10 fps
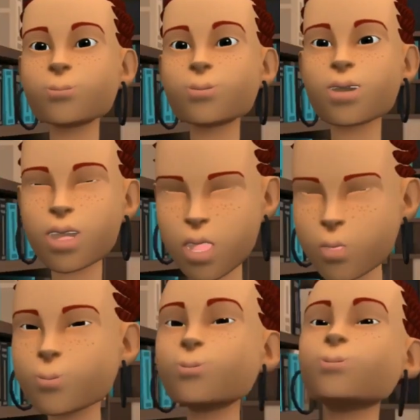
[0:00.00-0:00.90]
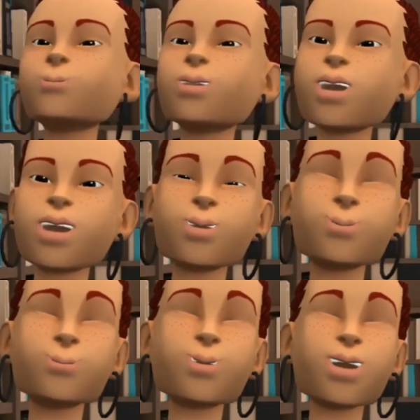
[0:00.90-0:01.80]
Today's topic
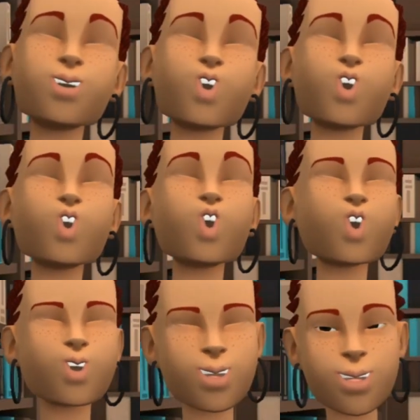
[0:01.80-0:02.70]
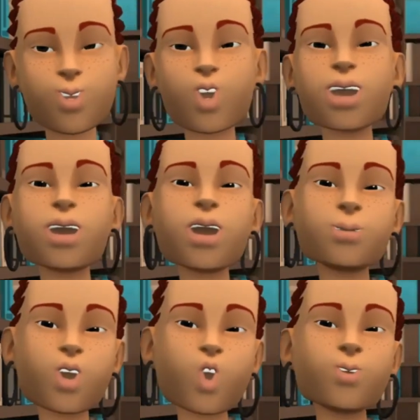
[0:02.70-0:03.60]
is the reason for naming the
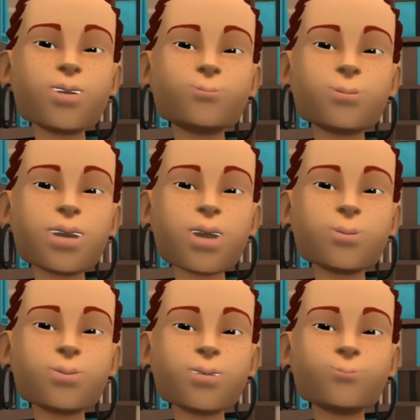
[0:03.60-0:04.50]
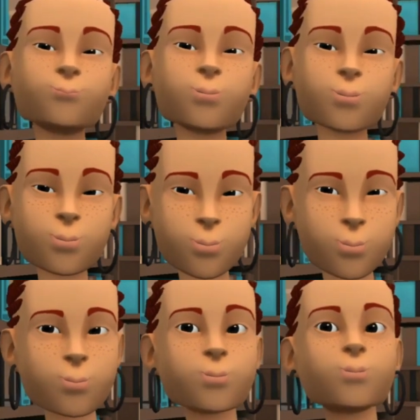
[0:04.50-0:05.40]
Arab Gulf countries by this
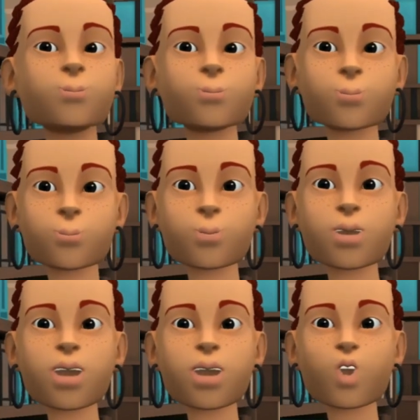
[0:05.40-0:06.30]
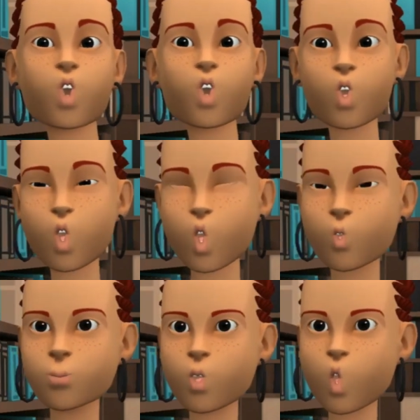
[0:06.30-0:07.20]
name. The Arabian
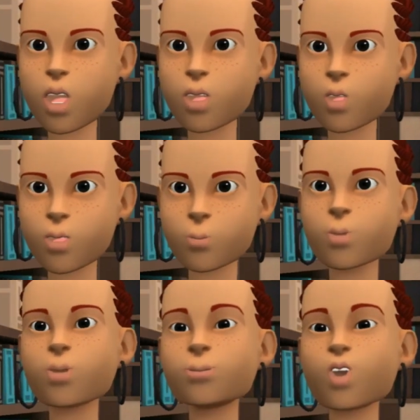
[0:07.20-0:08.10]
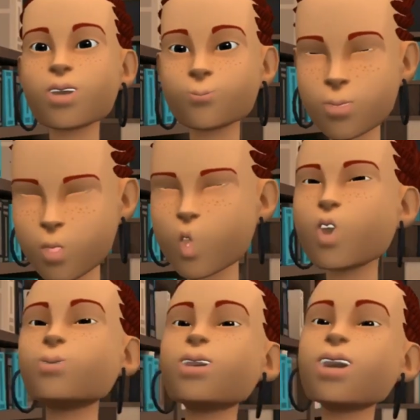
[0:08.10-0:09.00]
Gulf is one of the most important
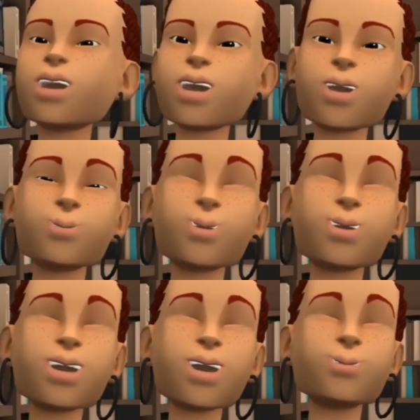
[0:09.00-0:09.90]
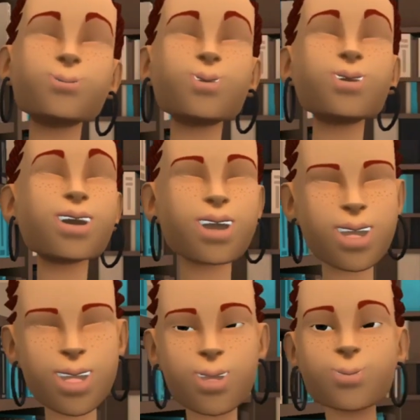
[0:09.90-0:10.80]
regions that are considered a
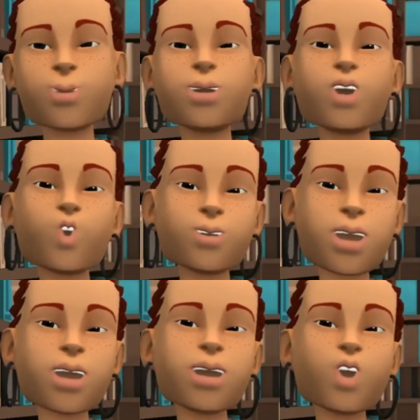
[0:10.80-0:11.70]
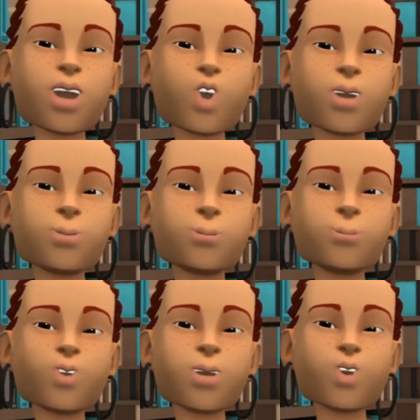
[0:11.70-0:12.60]
large and important water body.
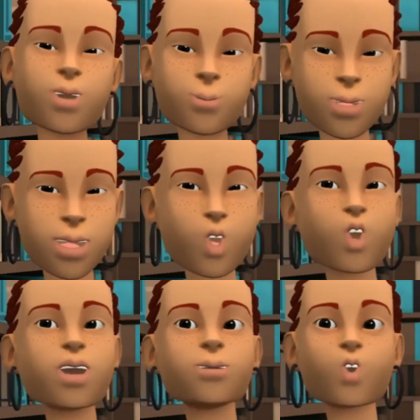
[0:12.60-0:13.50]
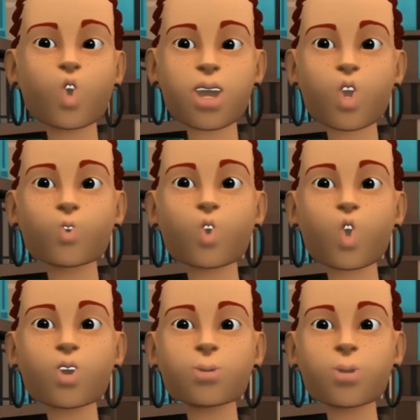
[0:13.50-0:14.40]
It has played a very large
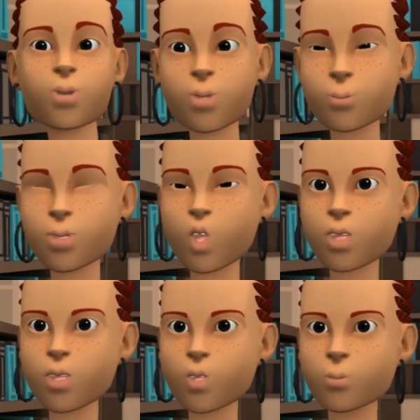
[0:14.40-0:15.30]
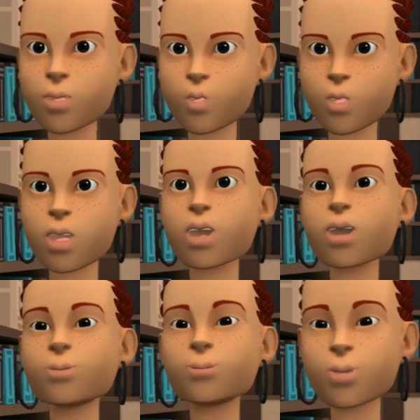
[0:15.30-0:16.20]
role by linking global trade
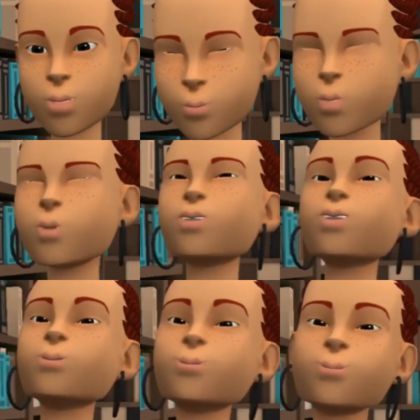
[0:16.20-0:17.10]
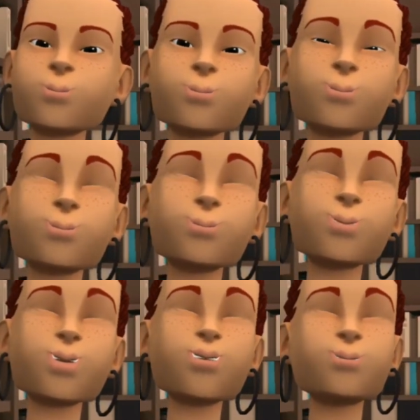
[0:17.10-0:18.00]
routes east and west,
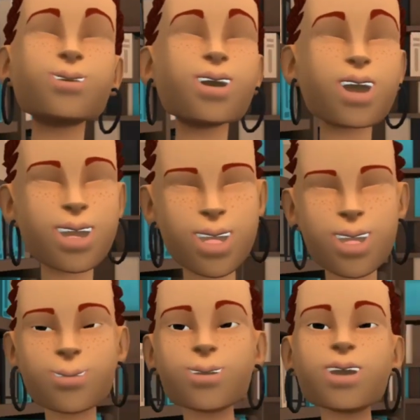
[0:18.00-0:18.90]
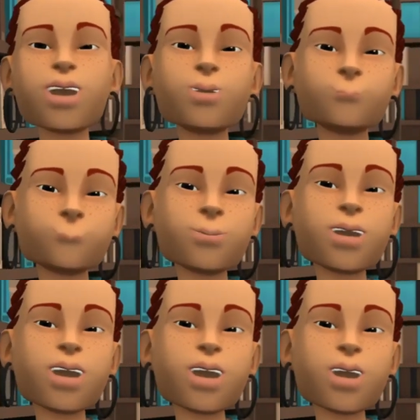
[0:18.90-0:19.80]
and has served as a major
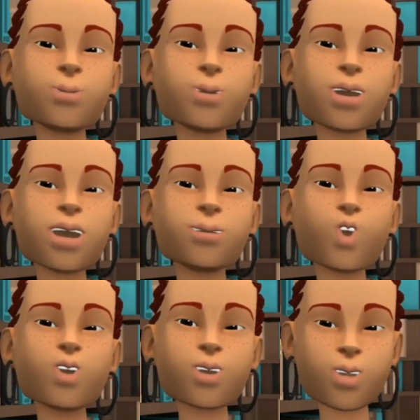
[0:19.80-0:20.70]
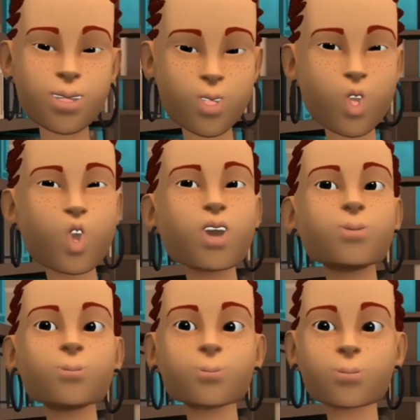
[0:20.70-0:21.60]
center for the sale of all
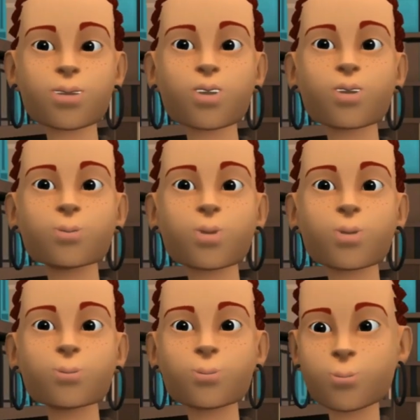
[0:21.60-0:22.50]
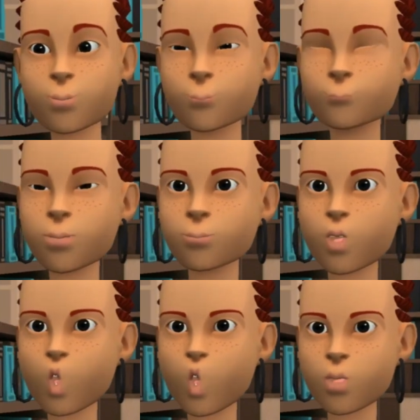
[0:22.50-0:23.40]
goods and merchandise
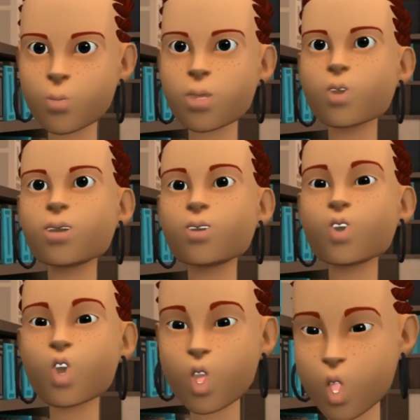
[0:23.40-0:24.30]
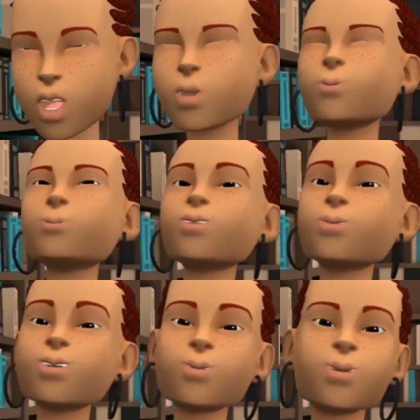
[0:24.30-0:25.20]
between all countries of the world.
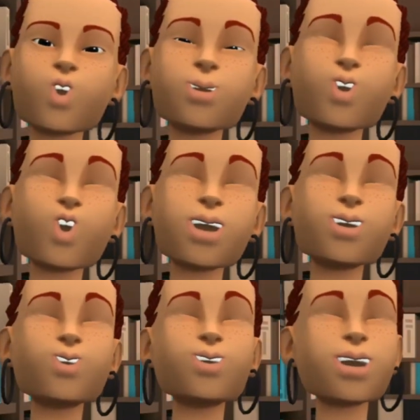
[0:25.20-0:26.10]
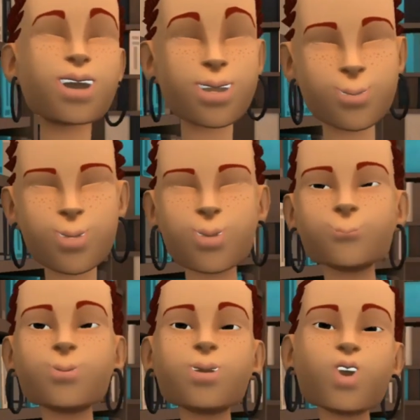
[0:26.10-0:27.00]
It has also worked on the
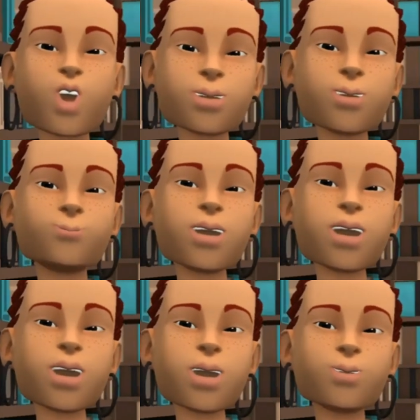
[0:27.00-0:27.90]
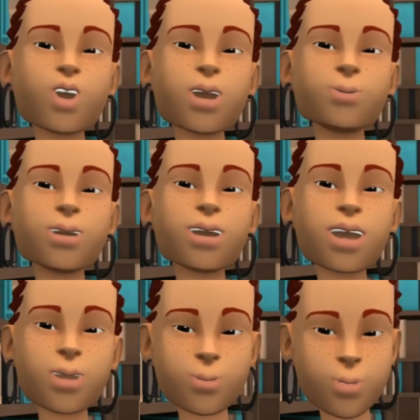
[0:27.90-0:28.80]
exchange and diversity of cultural
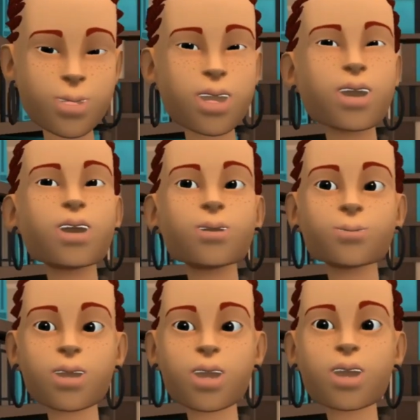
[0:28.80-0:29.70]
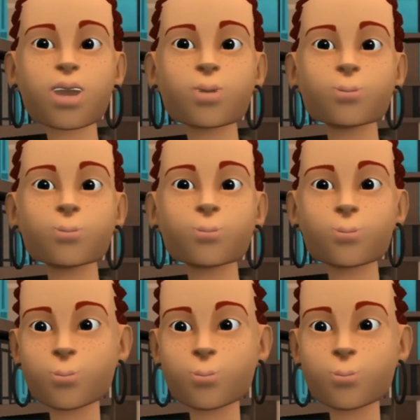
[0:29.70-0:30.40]
civilizations among countries.